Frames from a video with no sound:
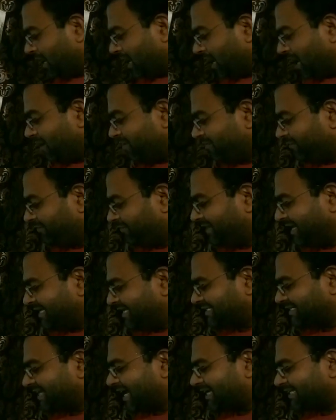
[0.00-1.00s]
if
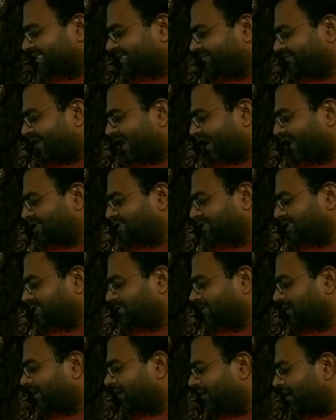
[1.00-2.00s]
these nitrogen
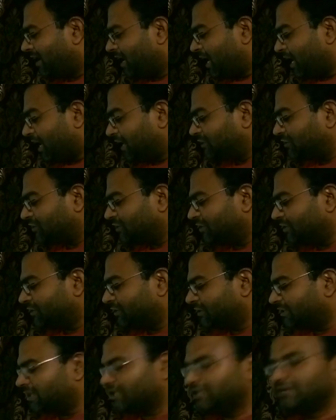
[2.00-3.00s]
vacancies are
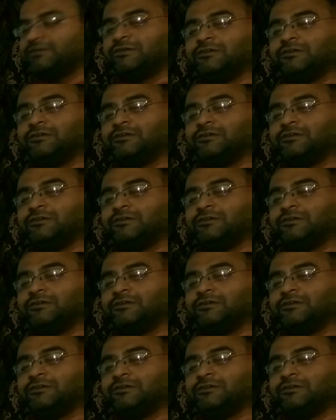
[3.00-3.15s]
engineered